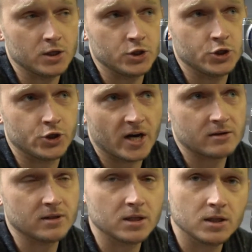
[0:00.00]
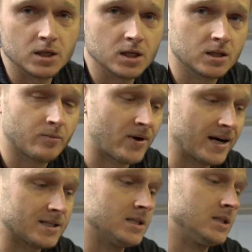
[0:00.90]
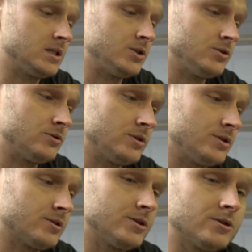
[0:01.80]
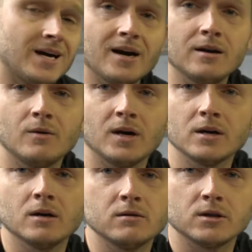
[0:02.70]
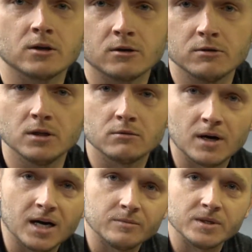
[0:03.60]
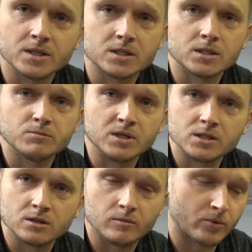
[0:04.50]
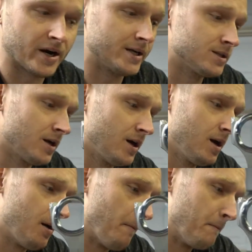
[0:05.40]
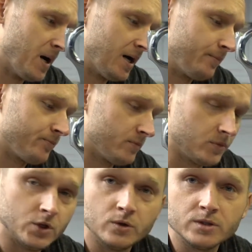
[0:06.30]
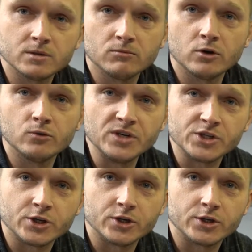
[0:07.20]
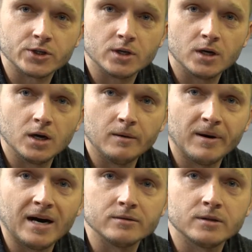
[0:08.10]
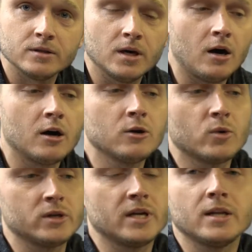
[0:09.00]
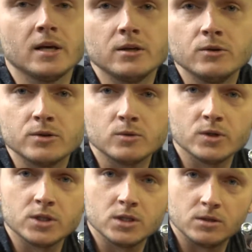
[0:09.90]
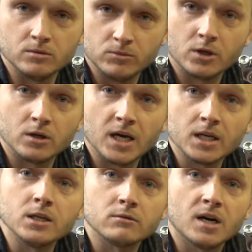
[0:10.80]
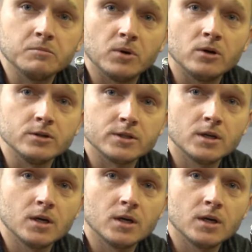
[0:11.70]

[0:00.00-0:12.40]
generally, looking at the prices, you're not going to want to go with a Carrillo rod because of the price. But doing some more research about the hardware that they use, which is the connecting rod bolts,